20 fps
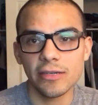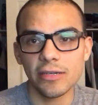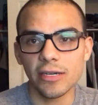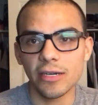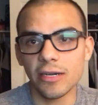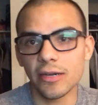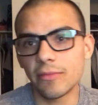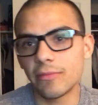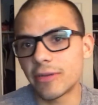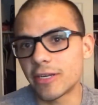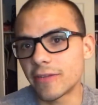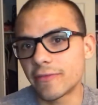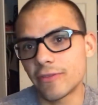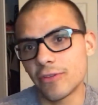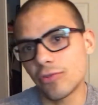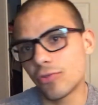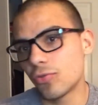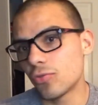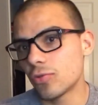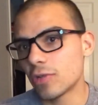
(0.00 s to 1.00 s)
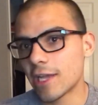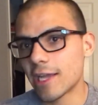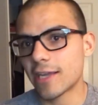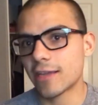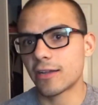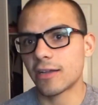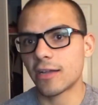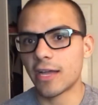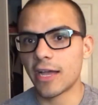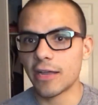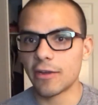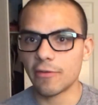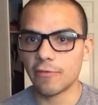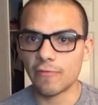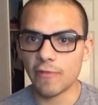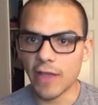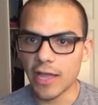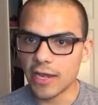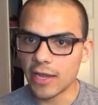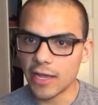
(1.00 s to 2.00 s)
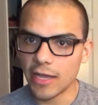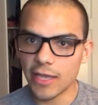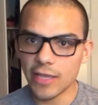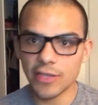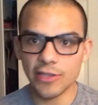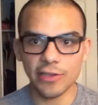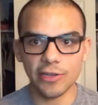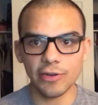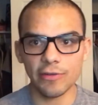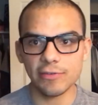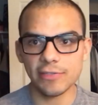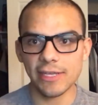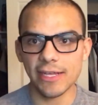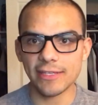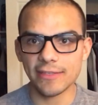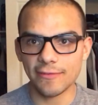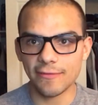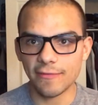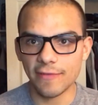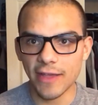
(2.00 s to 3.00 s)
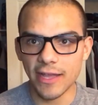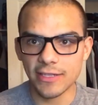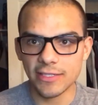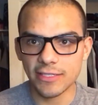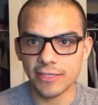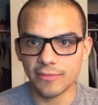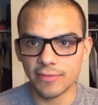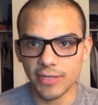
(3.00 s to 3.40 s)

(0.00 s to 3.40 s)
but if you like a higher fat diet, you could always add some fats in.